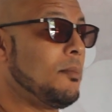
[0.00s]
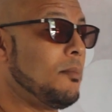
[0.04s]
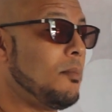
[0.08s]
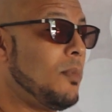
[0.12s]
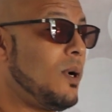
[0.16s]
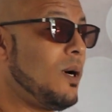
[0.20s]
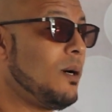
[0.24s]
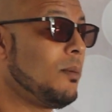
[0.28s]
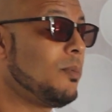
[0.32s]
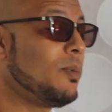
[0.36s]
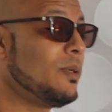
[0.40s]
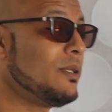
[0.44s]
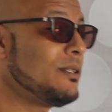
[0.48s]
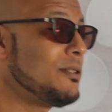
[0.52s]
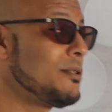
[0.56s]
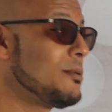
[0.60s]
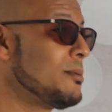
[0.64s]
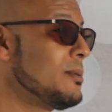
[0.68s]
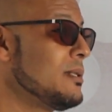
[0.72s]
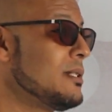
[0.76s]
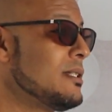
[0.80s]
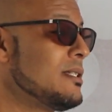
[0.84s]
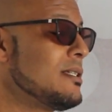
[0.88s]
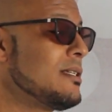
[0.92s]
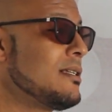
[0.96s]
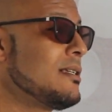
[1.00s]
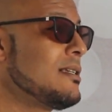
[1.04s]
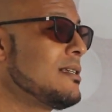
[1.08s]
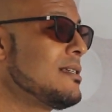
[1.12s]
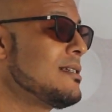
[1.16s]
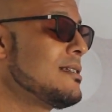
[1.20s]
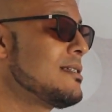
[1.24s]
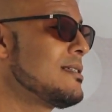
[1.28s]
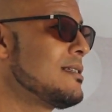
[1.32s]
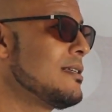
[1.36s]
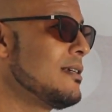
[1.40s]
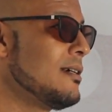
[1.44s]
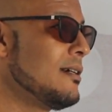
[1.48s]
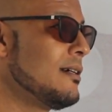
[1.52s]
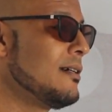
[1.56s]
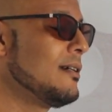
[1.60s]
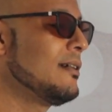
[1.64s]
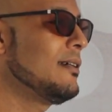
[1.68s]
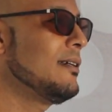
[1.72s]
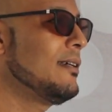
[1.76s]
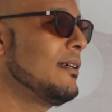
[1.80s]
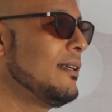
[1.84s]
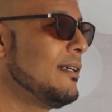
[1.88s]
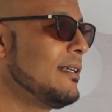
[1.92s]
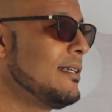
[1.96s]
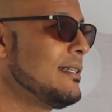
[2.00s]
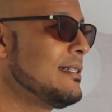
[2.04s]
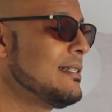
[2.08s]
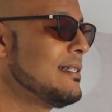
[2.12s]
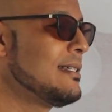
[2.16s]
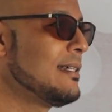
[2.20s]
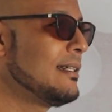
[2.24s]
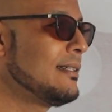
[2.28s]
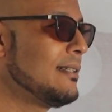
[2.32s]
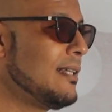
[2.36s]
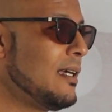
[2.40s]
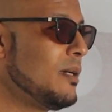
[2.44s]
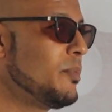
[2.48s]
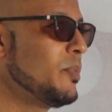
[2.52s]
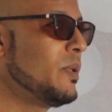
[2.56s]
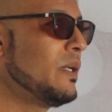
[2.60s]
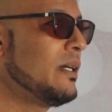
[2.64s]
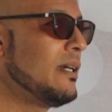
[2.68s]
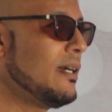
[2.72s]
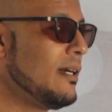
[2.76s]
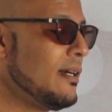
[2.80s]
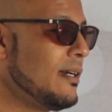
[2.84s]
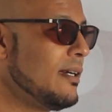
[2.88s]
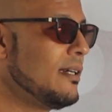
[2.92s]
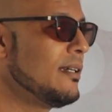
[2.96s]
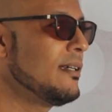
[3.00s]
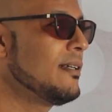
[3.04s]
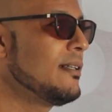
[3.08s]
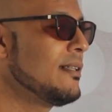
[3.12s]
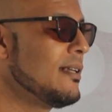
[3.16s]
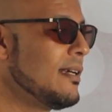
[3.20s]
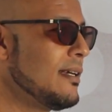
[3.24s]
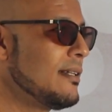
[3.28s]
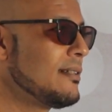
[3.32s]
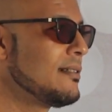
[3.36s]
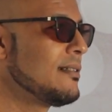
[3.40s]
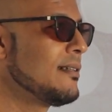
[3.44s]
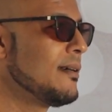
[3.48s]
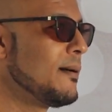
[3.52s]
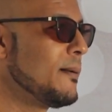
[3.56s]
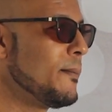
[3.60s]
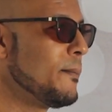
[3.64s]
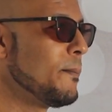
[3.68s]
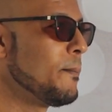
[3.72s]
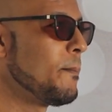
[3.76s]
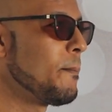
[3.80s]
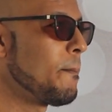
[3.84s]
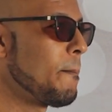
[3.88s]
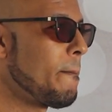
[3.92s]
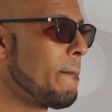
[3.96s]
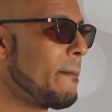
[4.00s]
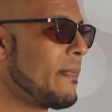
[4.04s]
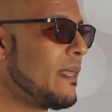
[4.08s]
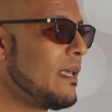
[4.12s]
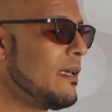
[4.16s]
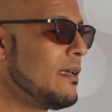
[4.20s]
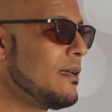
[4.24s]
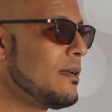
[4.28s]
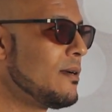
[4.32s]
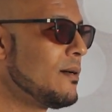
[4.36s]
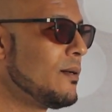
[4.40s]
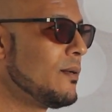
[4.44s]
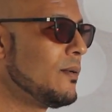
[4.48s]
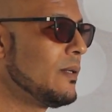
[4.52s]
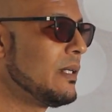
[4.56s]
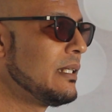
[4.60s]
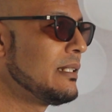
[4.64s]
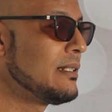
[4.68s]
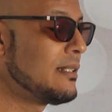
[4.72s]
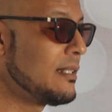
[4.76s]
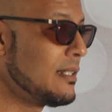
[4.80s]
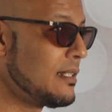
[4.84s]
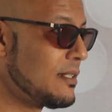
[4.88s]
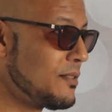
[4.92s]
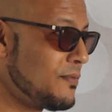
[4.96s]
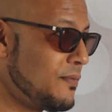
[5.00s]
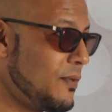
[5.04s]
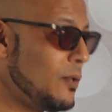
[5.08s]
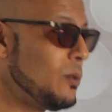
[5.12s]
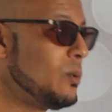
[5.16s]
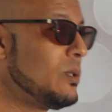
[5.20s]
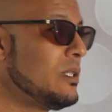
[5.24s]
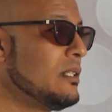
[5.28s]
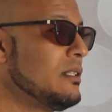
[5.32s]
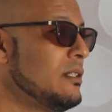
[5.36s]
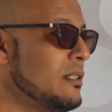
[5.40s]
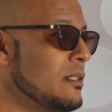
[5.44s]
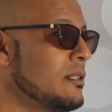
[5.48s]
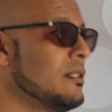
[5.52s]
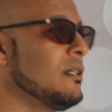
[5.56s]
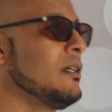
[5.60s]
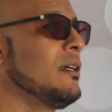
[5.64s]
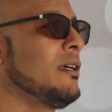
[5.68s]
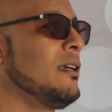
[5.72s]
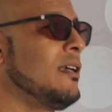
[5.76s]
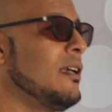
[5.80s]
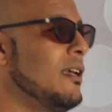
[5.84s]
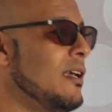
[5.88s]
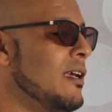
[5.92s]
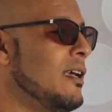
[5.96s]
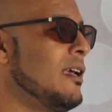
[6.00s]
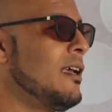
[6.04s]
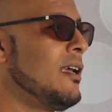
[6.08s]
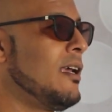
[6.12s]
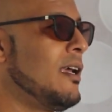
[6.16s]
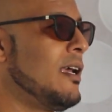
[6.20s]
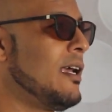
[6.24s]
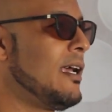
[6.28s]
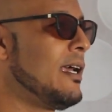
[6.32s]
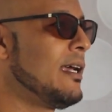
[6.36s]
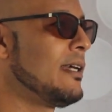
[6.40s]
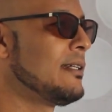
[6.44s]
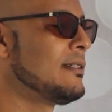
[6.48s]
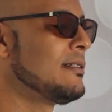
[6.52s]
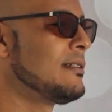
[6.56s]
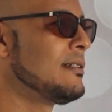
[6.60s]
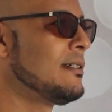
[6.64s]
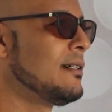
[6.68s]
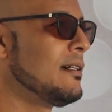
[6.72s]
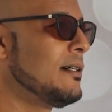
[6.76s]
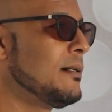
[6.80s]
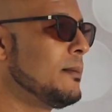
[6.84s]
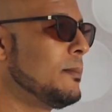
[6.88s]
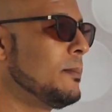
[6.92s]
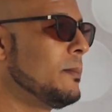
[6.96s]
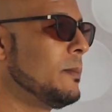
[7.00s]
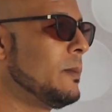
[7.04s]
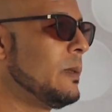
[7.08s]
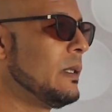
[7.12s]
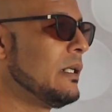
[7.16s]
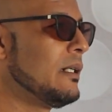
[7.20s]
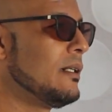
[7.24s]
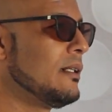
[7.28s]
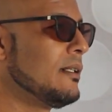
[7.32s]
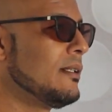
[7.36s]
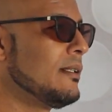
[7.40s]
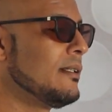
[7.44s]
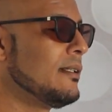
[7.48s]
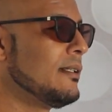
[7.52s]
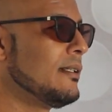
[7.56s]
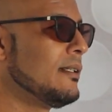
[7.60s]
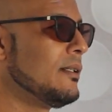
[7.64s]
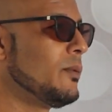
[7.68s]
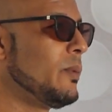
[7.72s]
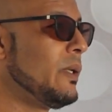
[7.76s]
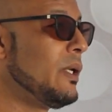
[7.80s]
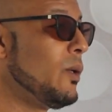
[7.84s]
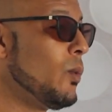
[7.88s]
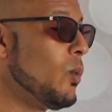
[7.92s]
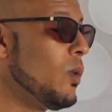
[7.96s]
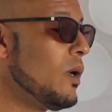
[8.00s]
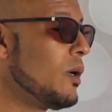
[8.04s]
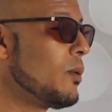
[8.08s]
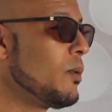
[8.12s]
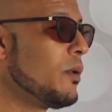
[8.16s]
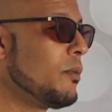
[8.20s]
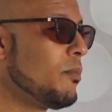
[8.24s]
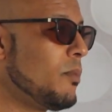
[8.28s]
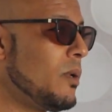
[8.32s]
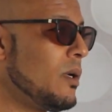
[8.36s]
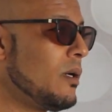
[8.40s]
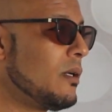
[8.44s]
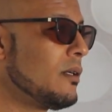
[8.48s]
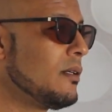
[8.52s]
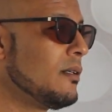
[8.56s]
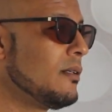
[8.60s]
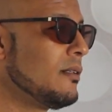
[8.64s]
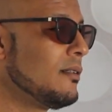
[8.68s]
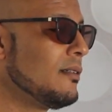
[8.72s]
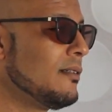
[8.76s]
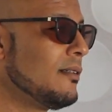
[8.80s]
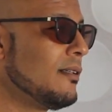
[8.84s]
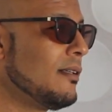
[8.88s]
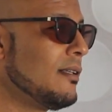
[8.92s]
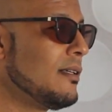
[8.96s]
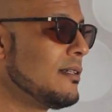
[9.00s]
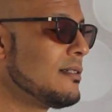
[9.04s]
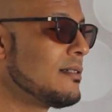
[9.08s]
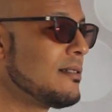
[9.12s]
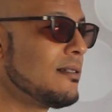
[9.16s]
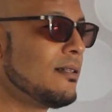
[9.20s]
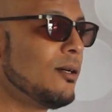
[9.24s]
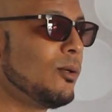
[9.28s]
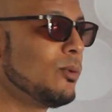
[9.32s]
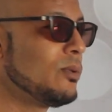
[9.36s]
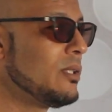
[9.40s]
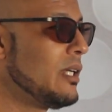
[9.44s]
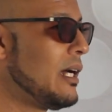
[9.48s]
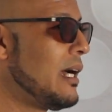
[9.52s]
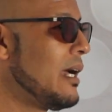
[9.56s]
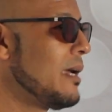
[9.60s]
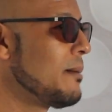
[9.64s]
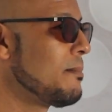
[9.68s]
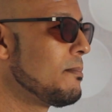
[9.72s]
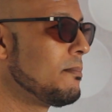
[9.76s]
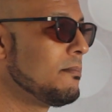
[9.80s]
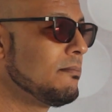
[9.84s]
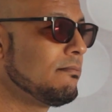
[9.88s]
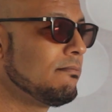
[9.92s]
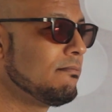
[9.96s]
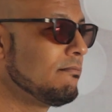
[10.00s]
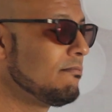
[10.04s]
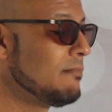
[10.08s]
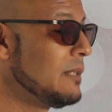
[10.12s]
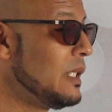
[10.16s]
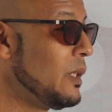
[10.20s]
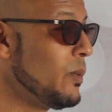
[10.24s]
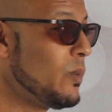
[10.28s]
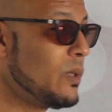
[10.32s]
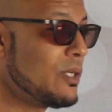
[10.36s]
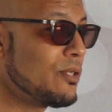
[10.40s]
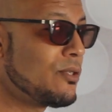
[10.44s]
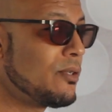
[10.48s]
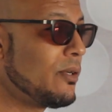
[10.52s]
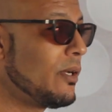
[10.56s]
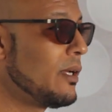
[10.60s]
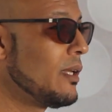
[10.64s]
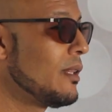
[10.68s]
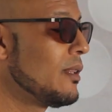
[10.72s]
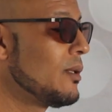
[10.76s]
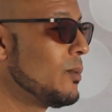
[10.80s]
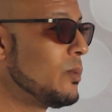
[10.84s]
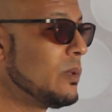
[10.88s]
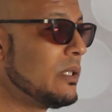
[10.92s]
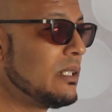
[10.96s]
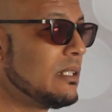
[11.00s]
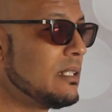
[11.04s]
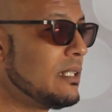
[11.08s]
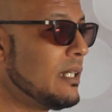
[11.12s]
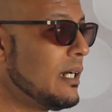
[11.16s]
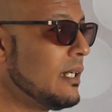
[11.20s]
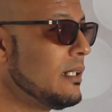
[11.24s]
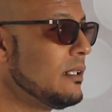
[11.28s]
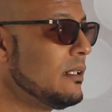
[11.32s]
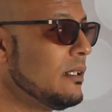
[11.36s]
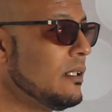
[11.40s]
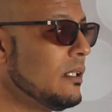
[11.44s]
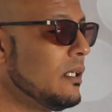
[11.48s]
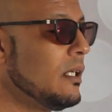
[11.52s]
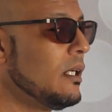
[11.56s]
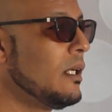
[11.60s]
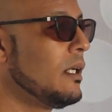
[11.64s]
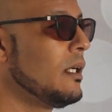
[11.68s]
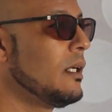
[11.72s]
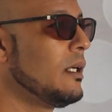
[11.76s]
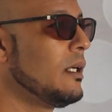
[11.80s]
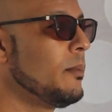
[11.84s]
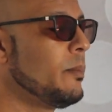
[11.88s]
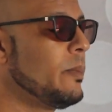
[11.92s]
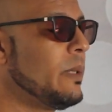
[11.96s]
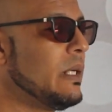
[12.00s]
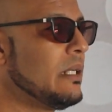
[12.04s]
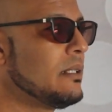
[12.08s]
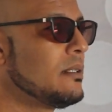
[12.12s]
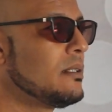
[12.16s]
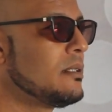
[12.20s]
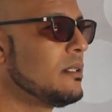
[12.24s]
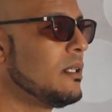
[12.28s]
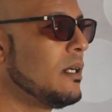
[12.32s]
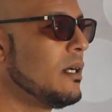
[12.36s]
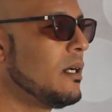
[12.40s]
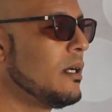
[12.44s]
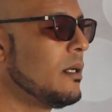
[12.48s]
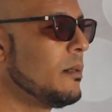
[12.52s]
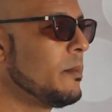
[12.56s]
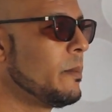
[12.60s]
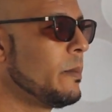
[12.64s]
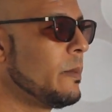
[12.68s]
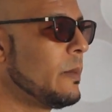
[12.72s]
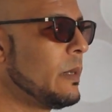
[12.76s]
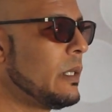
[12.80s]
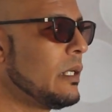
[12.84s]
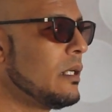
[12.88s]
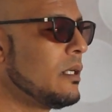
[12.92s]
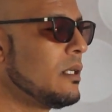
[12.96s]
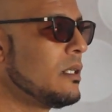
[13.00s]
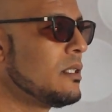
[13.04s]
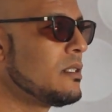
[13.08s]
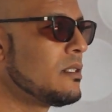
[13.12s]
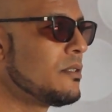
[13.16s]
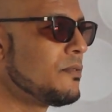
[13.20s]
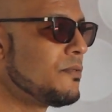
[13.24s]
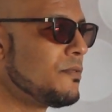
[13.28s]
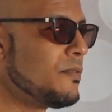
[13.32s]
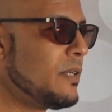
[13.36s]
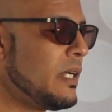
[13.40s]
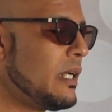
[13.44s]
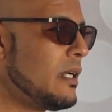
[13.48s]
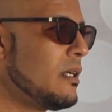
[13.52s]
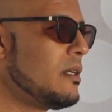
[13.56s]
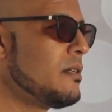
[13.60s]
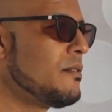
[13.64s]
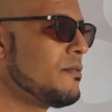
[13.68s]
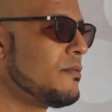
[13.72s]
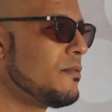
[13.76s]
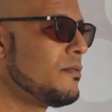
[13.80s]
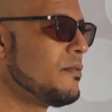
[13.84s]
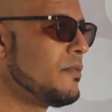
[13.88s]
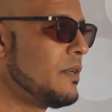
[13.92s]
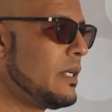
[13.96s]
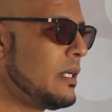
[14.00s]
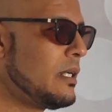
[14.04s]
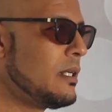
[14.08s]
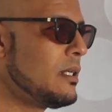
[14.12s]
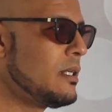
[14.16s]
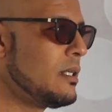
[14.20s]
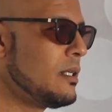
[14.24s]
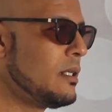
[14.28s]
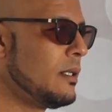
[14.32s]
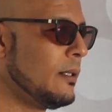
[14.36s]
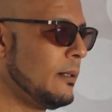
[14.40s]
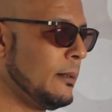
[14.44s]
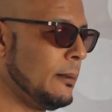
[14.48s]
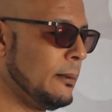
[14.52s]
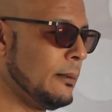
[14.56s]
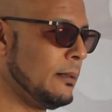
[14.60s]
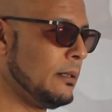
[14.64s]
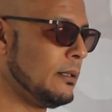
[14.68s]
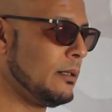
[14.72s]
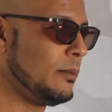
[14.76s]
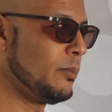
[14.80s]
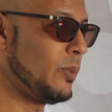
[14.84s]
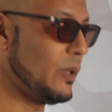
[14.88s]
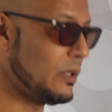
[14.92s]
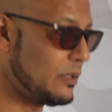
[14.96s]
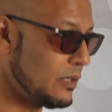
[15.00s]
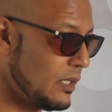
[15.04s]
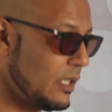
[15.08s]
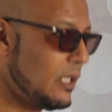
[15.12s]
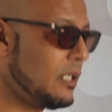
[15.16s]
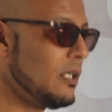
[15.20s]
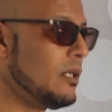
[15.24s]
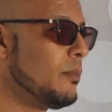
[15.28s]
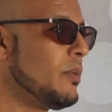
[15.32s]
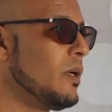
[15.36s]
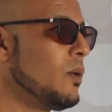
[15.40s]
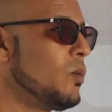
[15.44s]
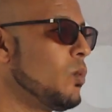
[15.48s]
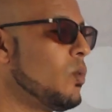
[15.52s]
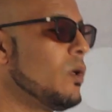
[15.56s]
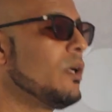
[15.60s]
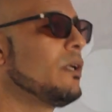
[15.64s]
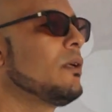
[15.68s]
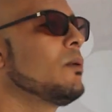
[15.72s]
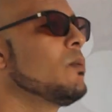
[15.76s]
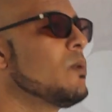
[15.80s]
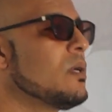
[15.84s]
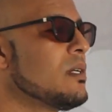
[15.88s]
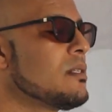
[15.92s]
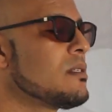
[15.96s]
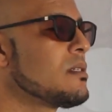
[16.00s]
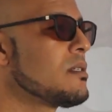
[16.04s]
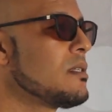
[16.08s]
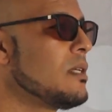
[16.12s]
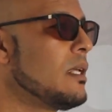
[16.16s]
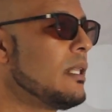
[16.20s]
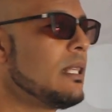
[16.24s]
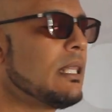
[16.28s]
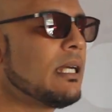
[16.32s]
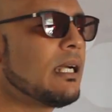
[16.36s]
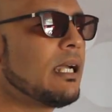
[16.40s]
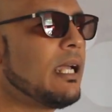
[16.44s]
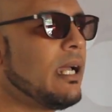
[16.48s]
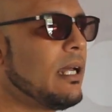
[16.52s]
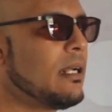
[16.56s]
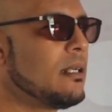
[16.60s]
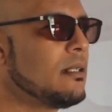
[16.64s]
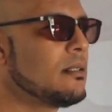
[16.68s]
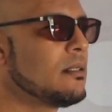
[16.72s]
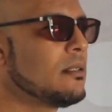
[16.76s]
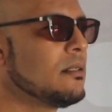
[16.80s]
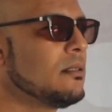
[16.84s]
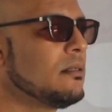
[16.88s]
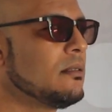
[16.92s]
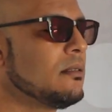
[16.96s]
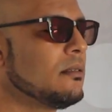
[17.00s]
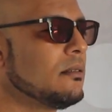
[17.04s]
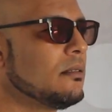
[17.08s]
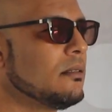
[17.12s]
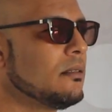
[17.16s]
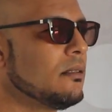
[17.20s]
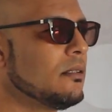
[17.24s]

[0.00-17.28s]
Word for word: Mark went through this, he's, uh, he's a type of guy that, um, you know, he's, he's focused, and um, when you work with Mark, there's no time. He wants to get the work done, but uh, he's very, very particular about what he wants in the character.